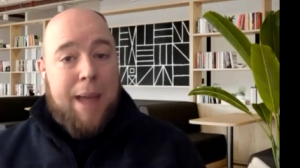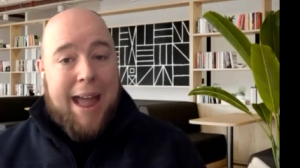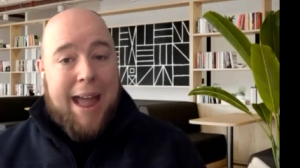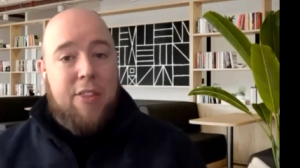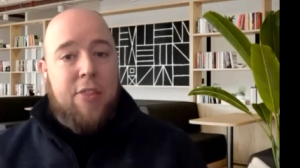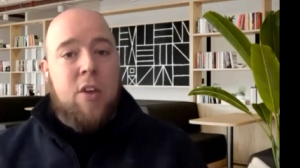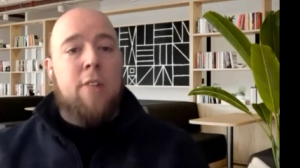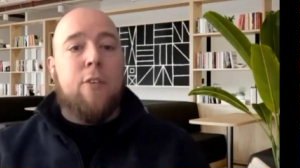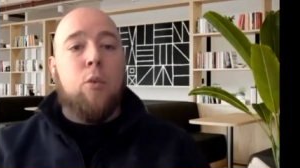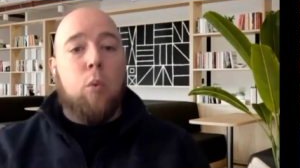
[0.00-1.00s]
setting you a
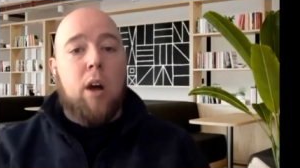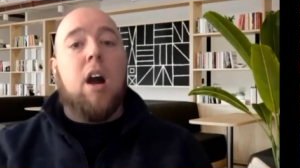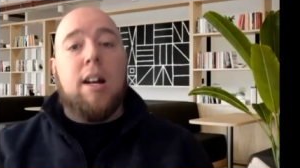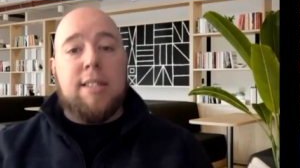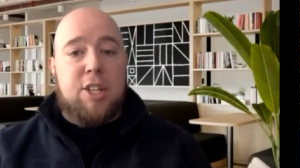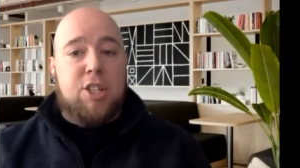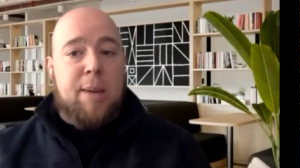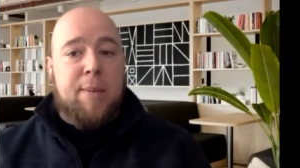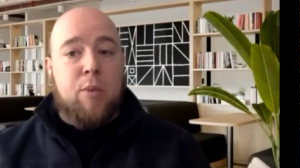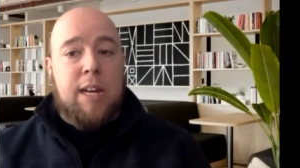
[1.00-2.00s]
path for what
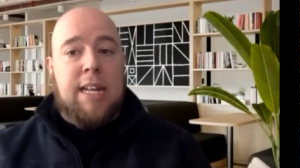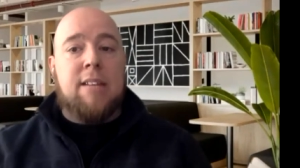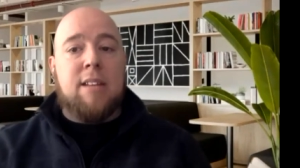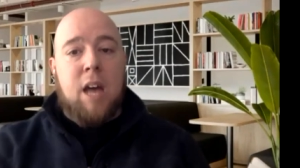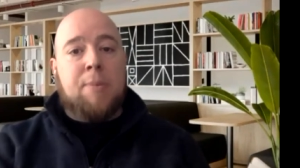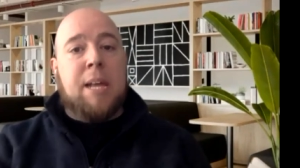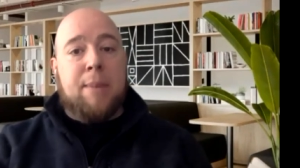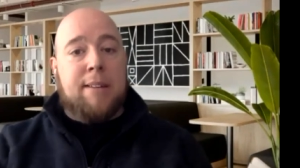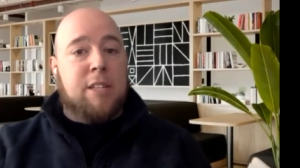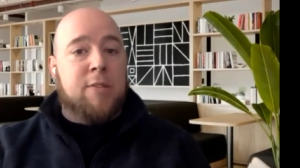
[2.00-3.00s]
content should I be reading
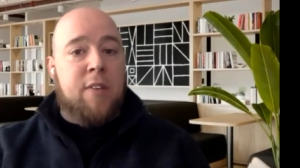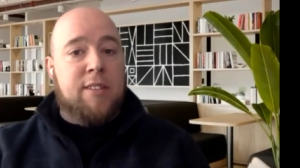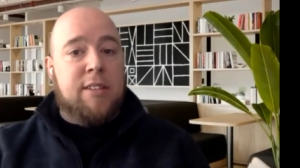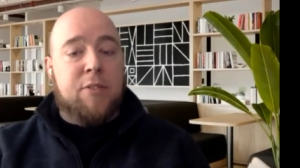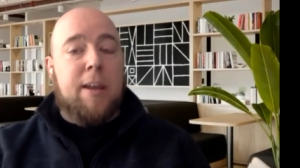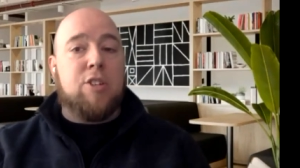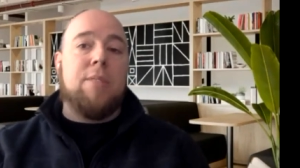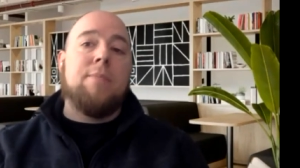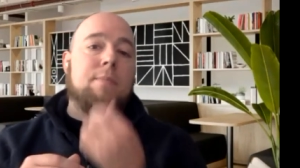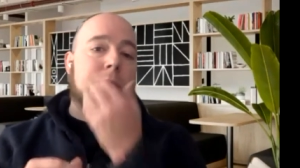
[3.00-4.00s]
to update myself on this
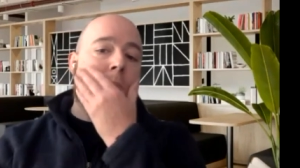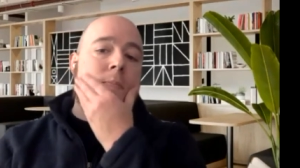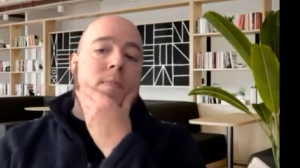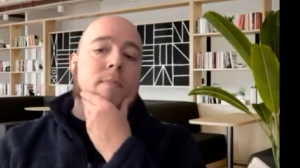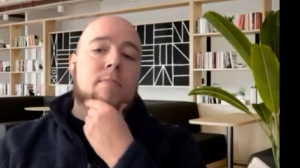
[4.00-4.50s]
information.